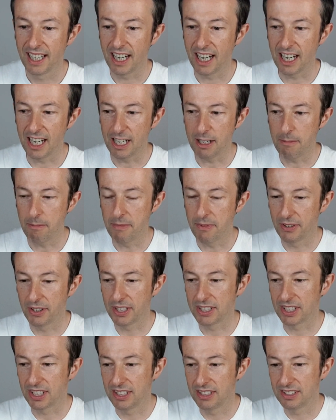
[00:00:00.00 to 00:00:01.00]
um,
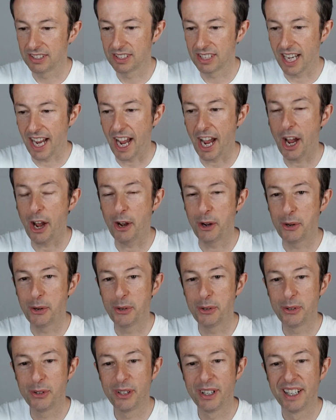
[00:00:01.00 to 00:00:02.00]
this is
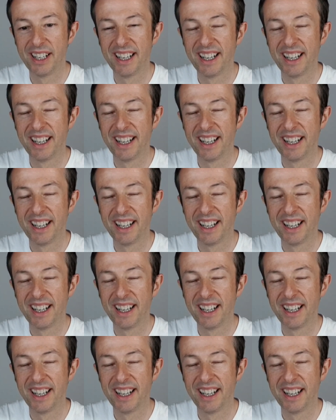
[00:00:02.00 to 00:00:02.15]
how